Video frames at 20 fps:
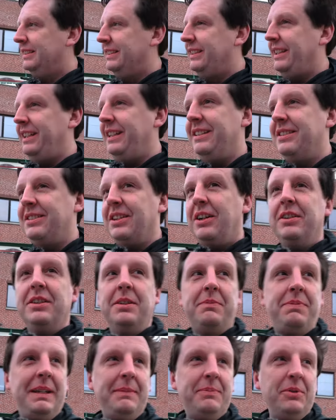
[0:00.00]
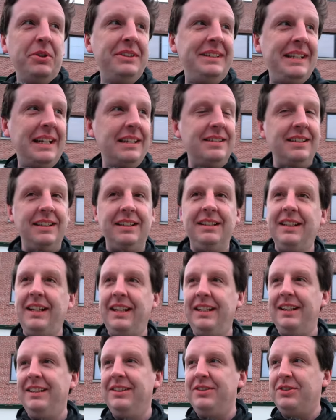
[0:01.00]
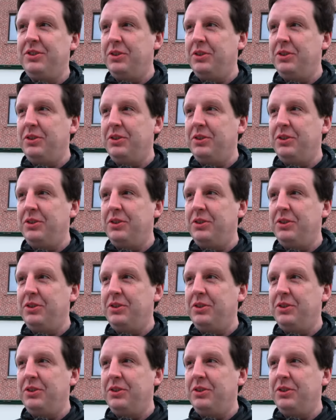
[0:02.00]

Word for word: These are the people designated